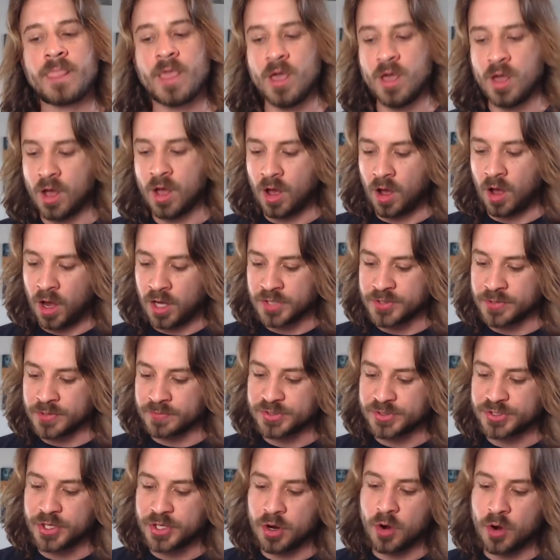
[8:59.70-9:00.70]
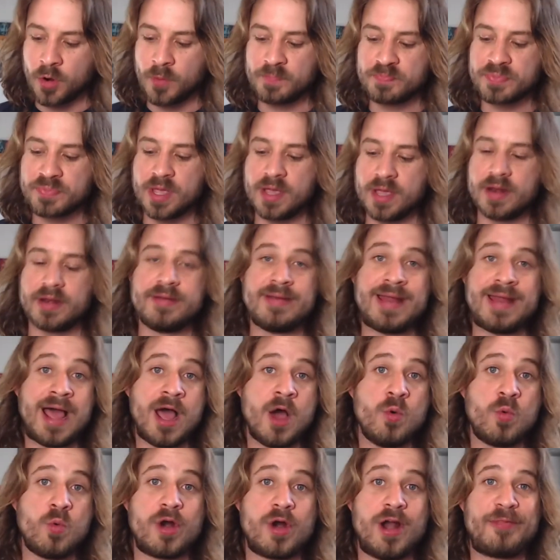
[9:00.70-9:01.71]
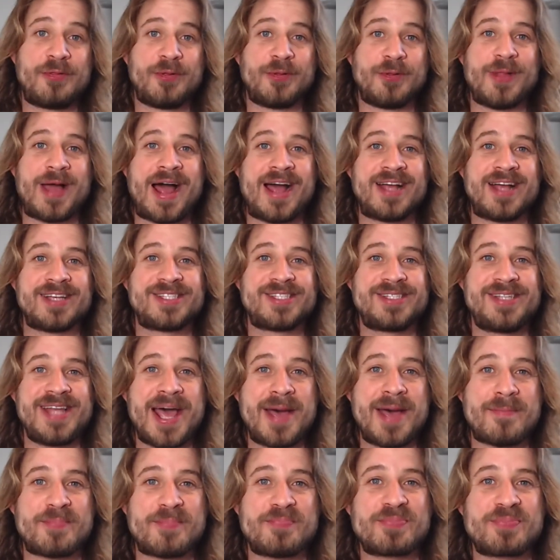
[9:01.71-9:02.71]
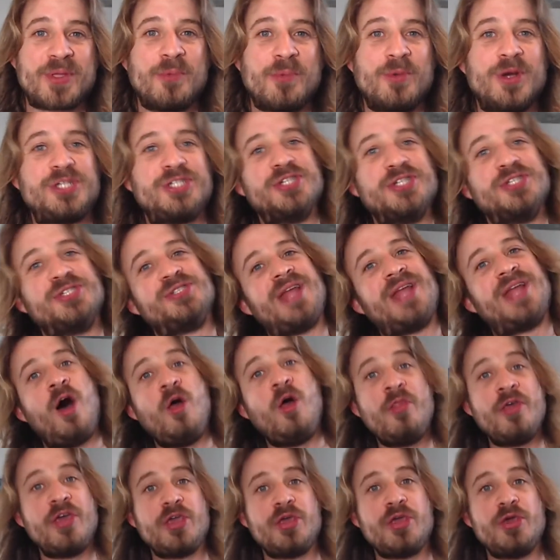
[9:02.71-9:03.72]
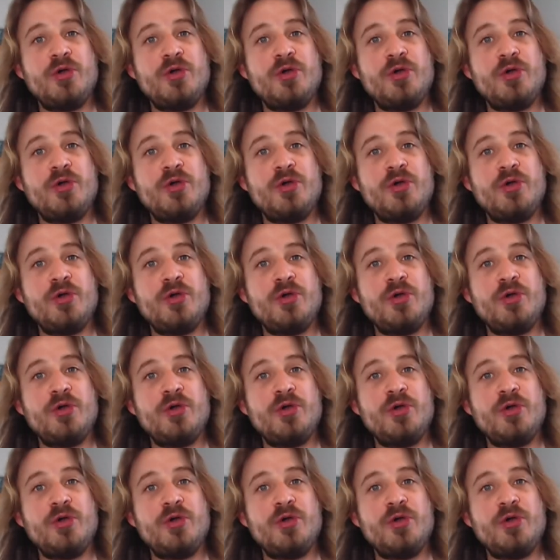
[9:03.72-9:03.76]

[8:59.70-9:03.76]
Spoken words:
Awesome. So now we're at the last step, which is, now that you